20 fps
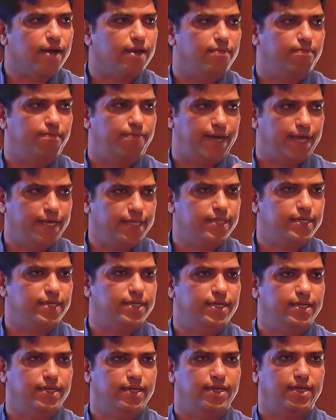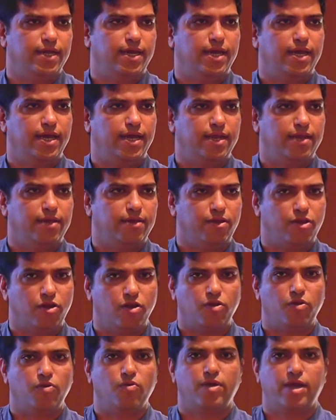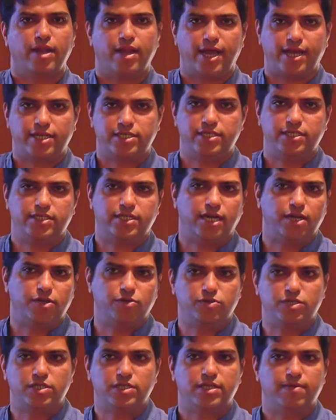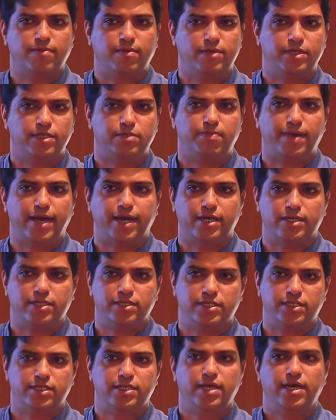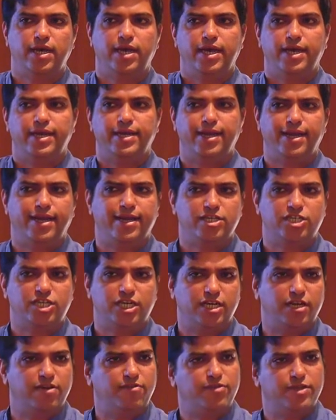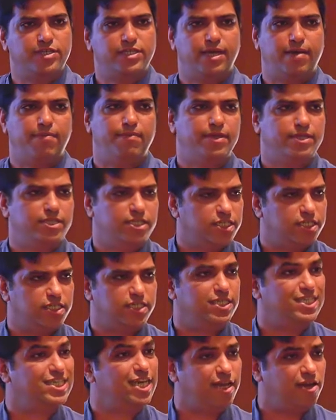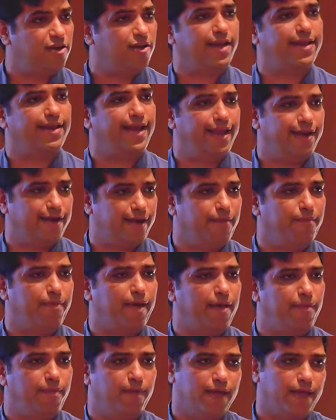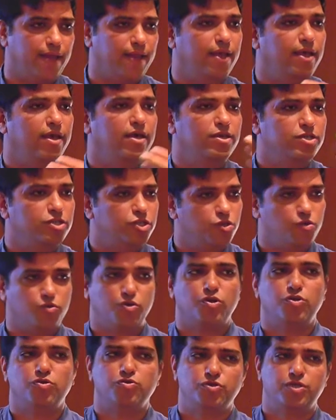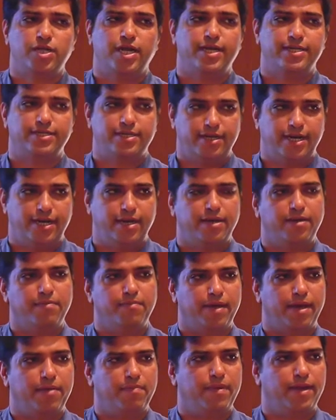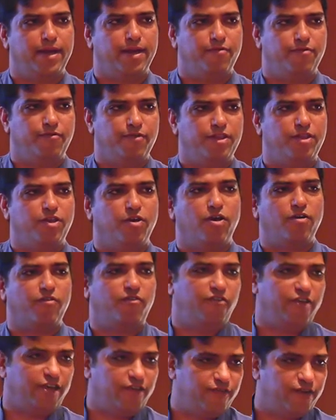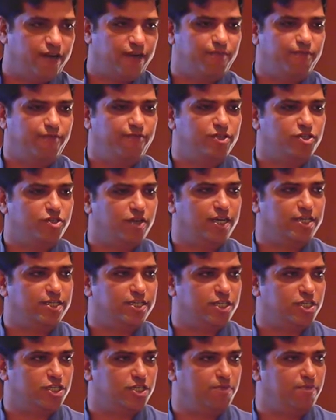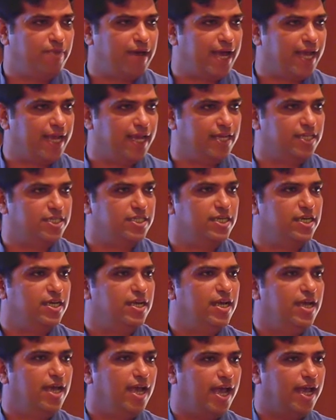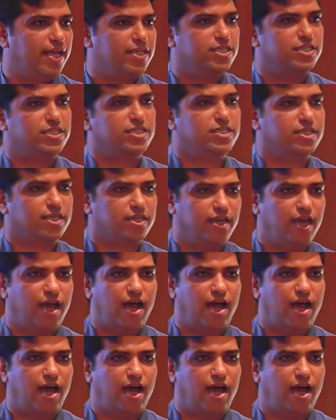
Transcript: and Python, and you know you can actually start using some of these packages. Datashader, for example, is just a generic rendering pipeline. So you could use that as a rendering pipeline with your favorite visualization package and just